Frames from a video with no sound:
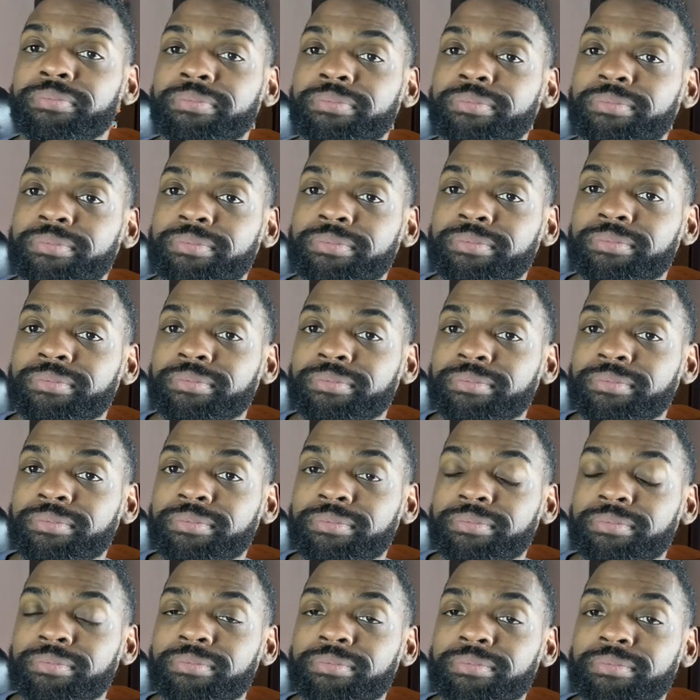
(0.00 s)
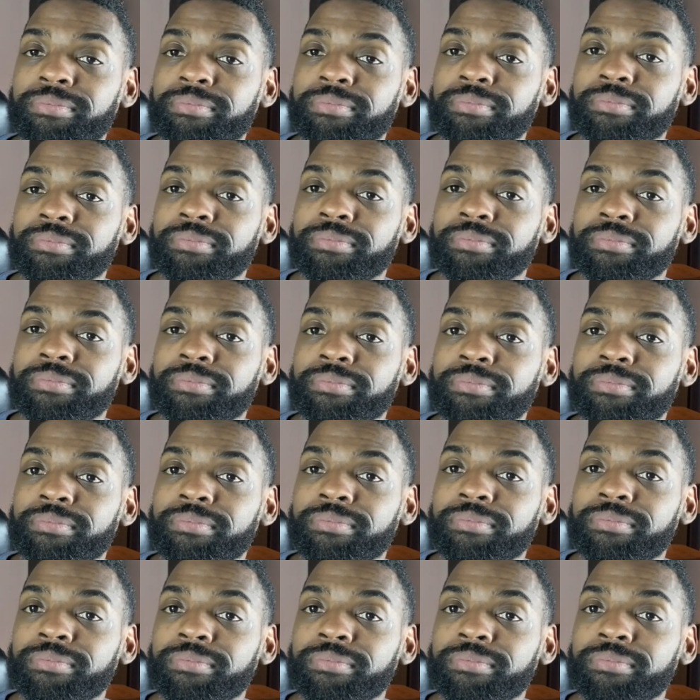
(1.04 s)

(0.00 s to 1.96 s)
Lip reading: [no speech]